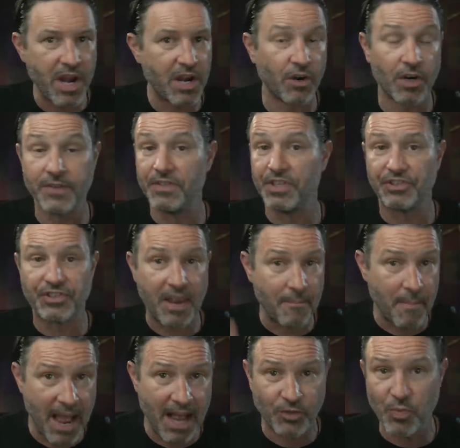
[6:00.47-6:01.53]
or even the same
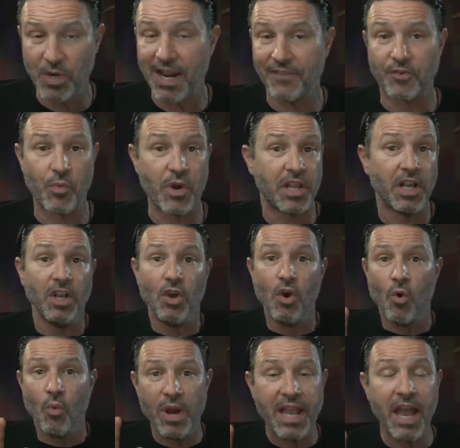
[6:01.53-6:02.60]
mass week after week.
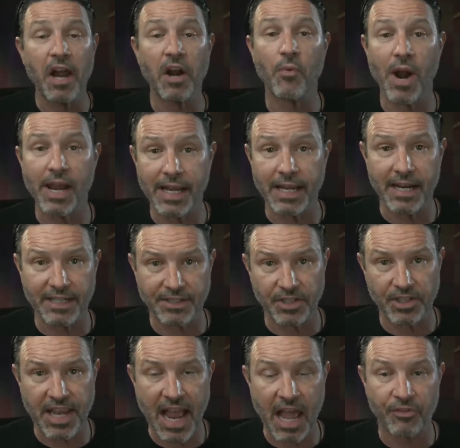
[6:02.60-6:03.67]
We kind of recognize as
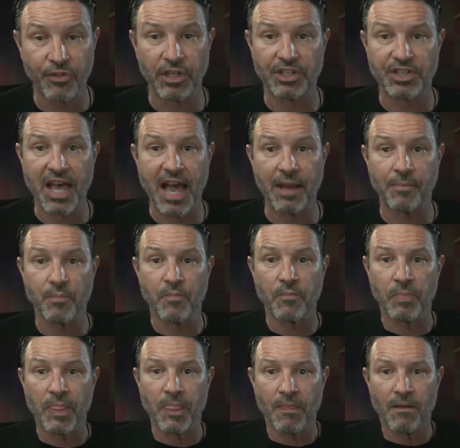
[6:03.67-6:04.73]
Catholics that
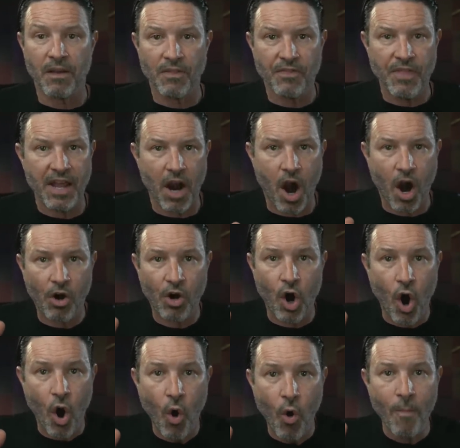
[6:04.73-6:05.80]
that our
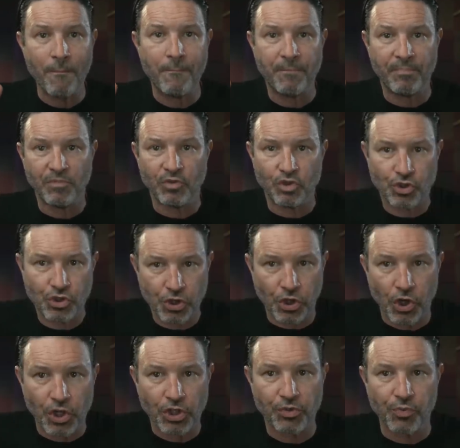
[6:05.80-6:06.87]
home
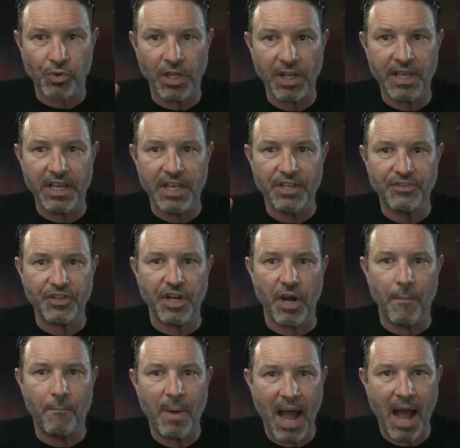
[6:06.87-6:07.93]
church really isn't
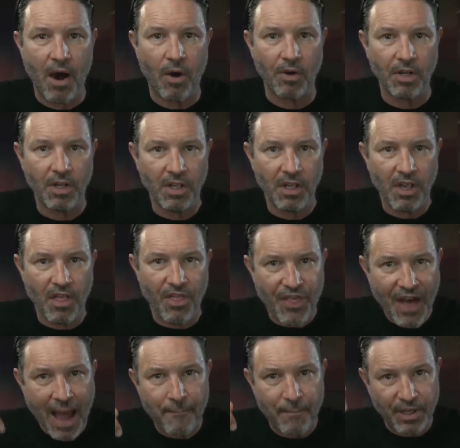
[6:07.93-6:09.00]
about
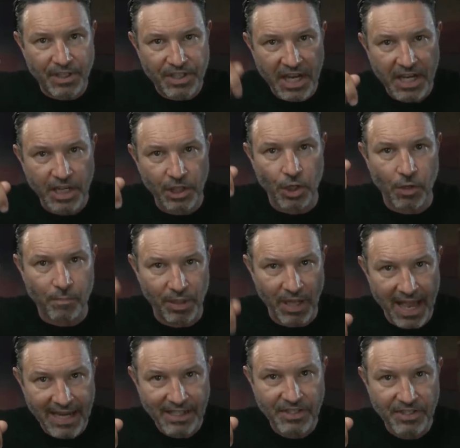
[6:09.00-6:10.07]
that particular
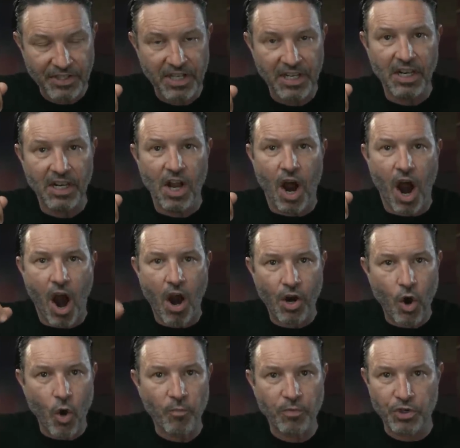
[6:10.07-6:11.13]
place our
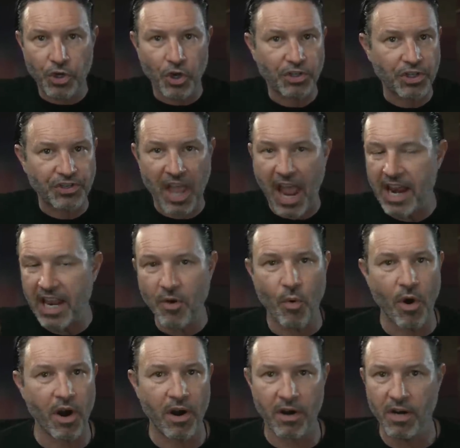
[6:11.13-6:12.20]
home church is
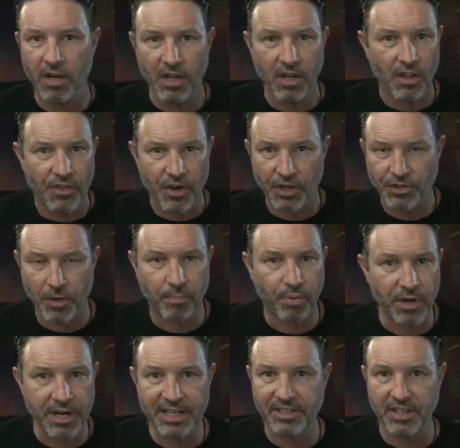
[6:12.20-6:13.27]
anywhere there's a
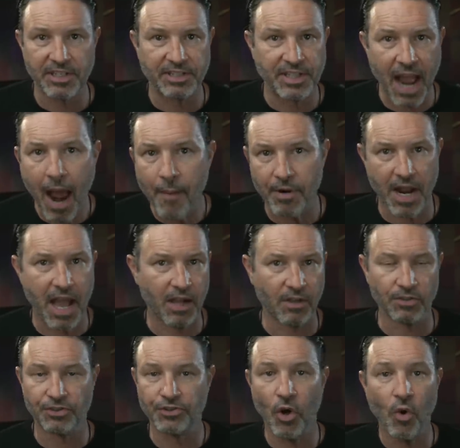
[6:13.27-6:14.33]
priest and a tabernacle.
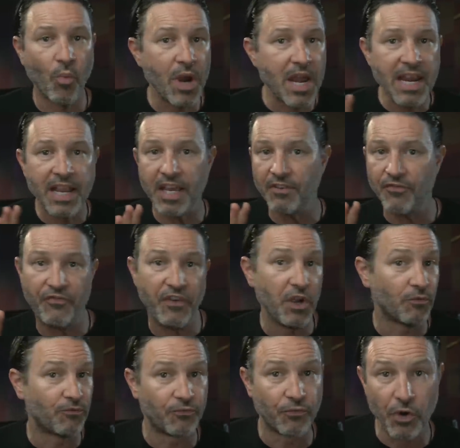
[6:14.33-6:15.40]
So we can feel
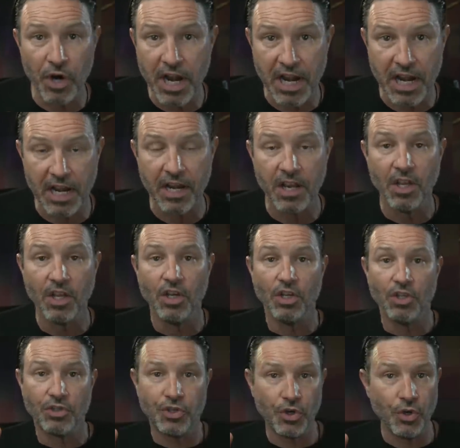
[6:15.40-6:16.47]
free
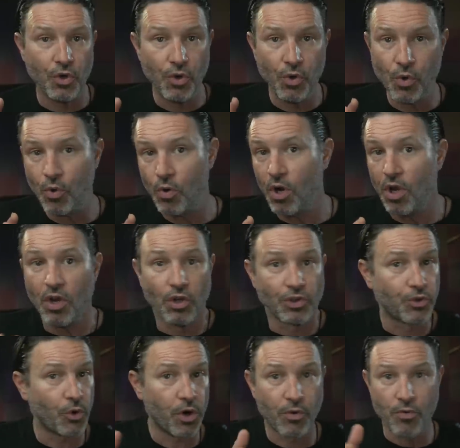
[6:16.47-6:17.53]
to
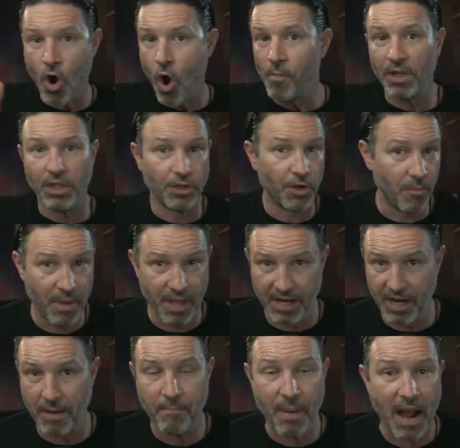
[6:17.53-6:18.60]
sort of roam a little bit
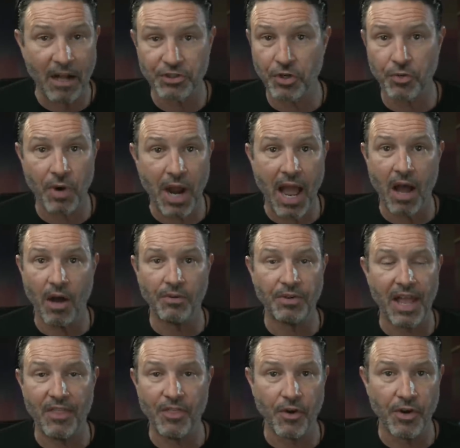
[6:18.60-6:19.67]
and bounce around.
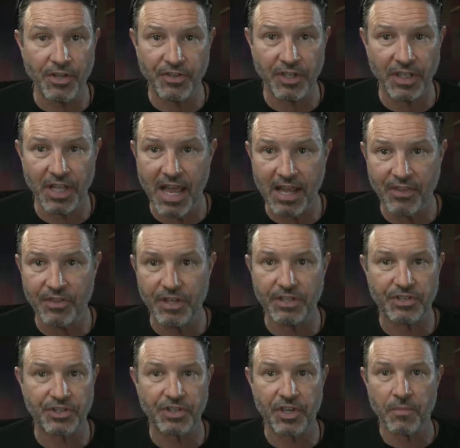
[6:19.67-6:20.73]
And there isn't like
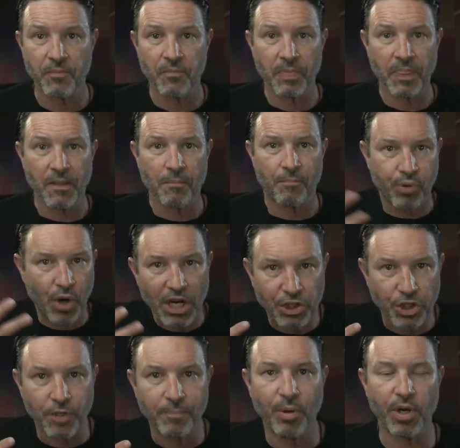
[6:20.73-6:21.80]
this
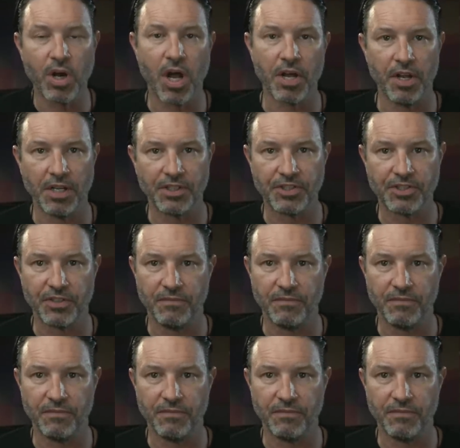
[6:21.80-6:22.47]
pressure put on us